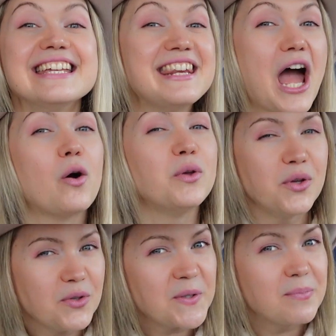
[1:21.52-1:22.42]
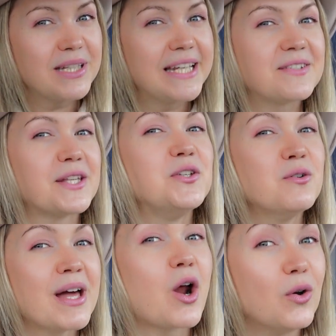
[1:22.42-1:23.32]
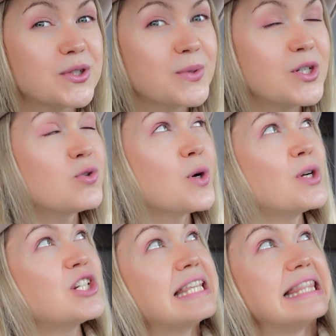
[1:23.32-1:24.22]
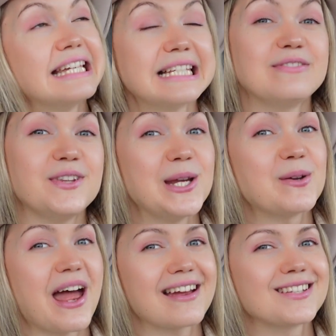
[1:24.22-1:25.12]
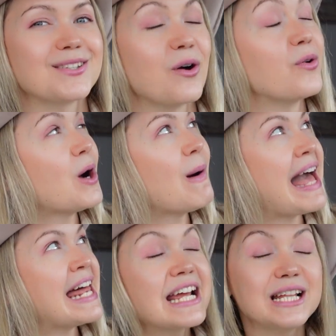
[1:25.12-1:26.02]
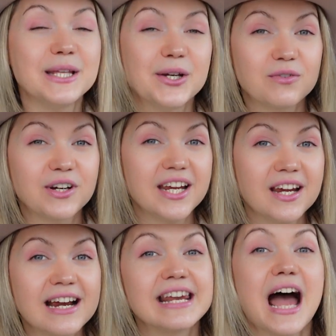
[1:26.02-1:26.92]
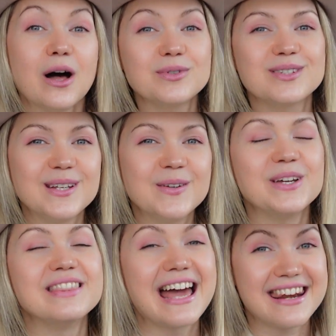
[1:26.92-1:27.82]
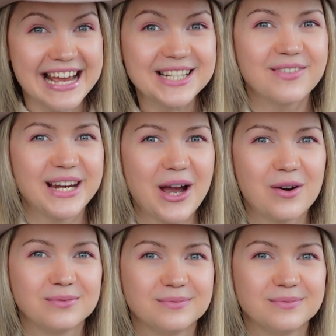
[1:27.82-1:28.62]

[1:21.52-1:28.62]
Now, YouTube believes that you might also enjoy watching this video next. So go ahead, click over here, and I will see you in that next video.